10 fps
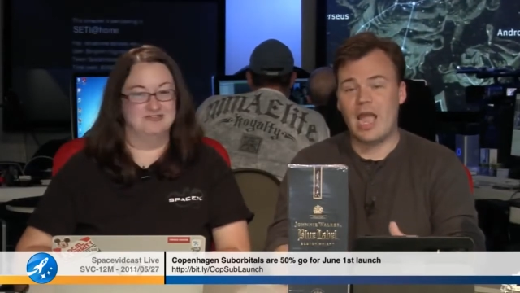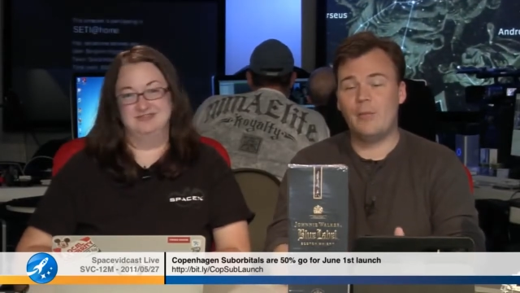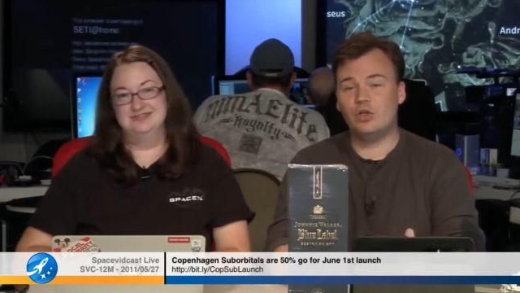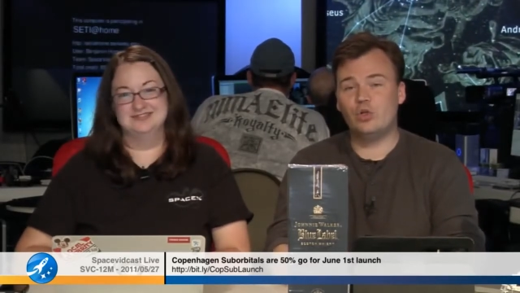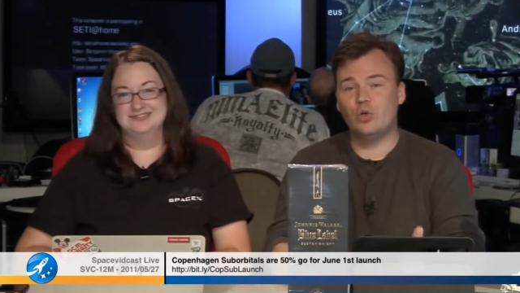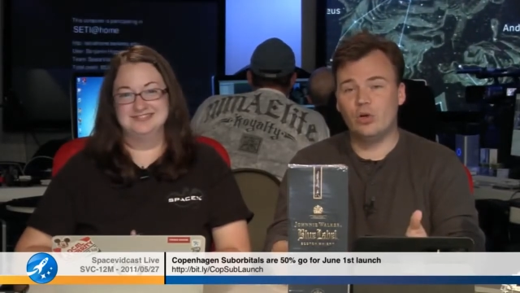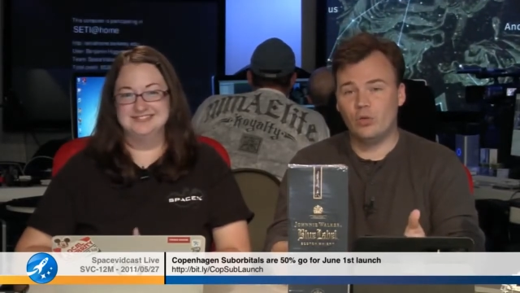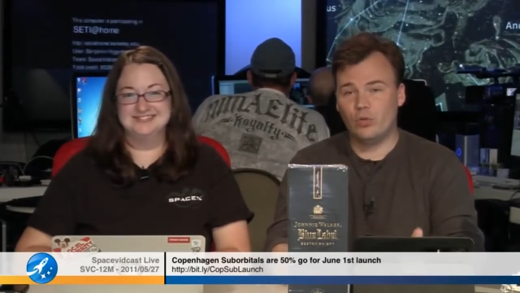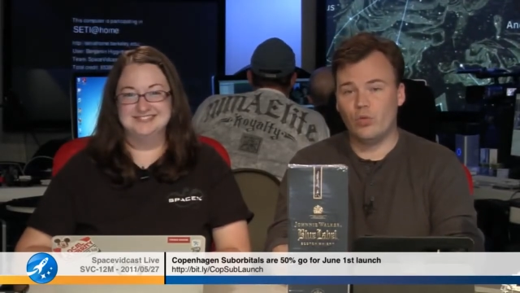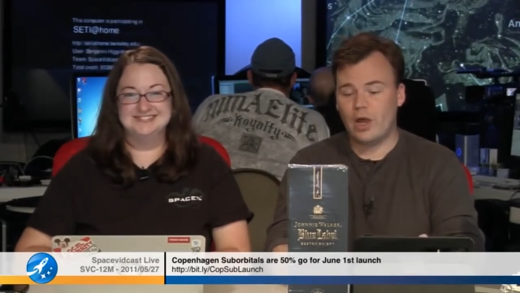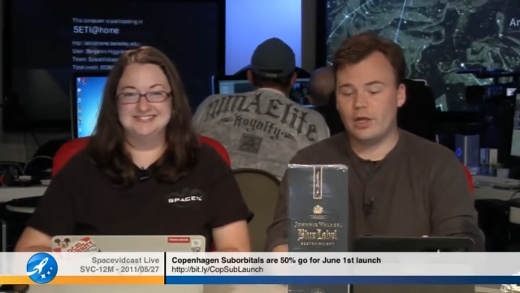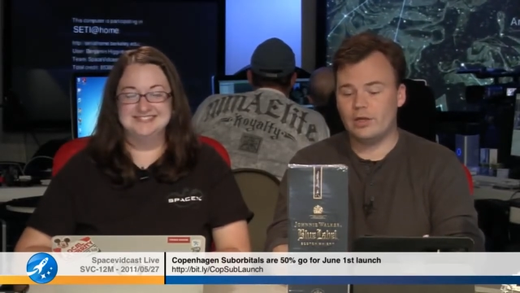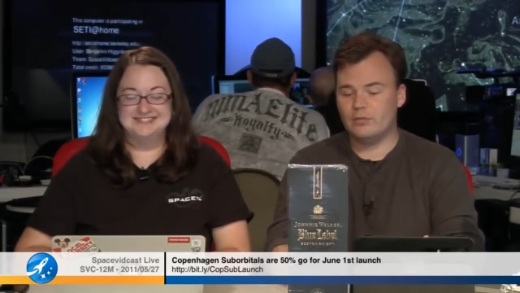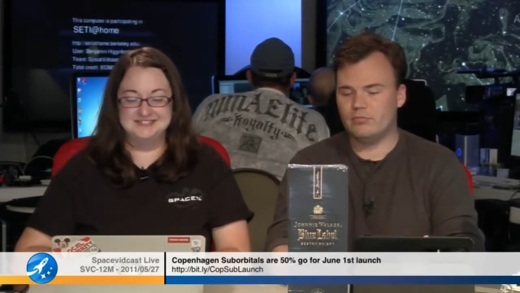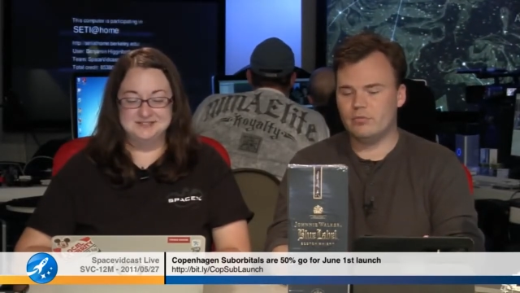Speaker 1: amateur
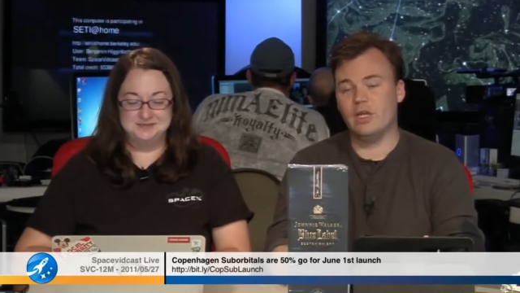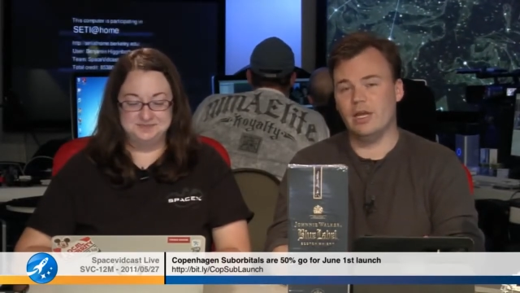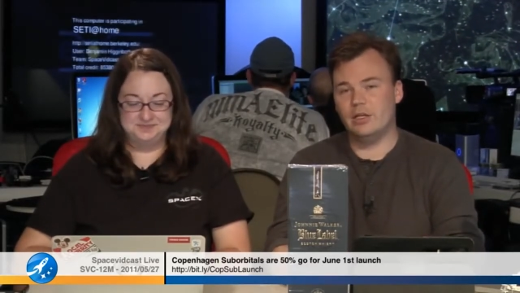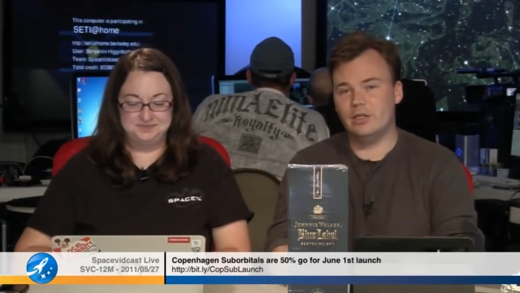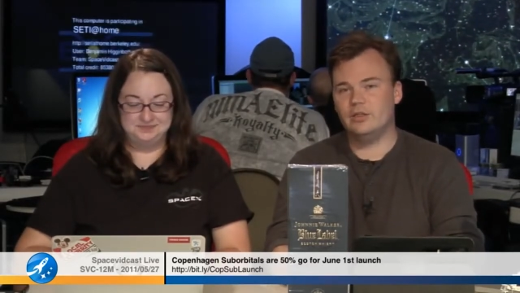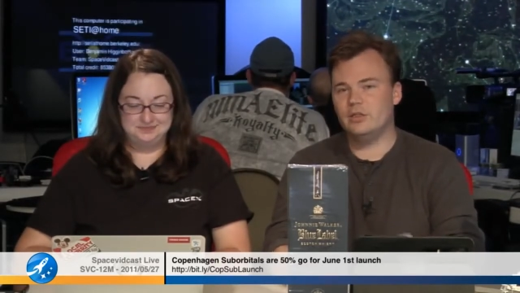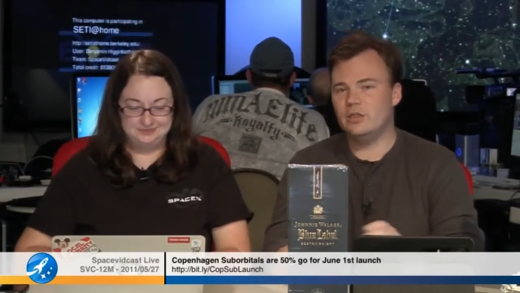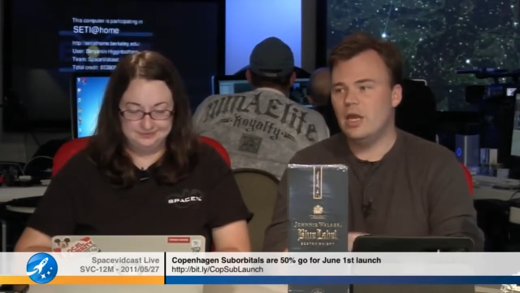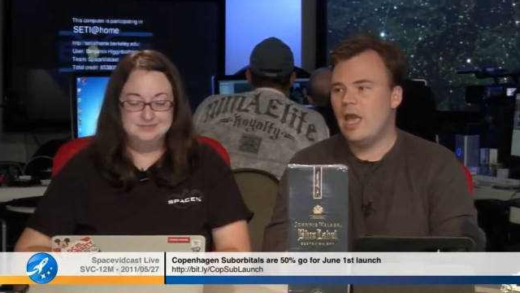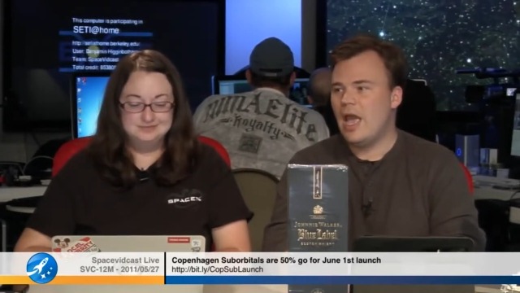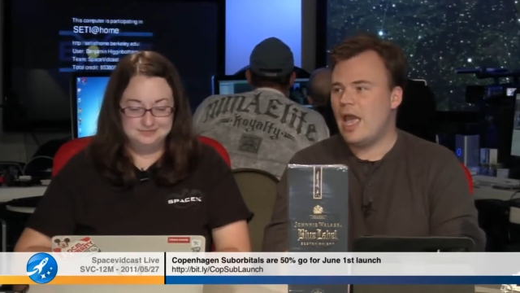rocket scientists, mm -hmm.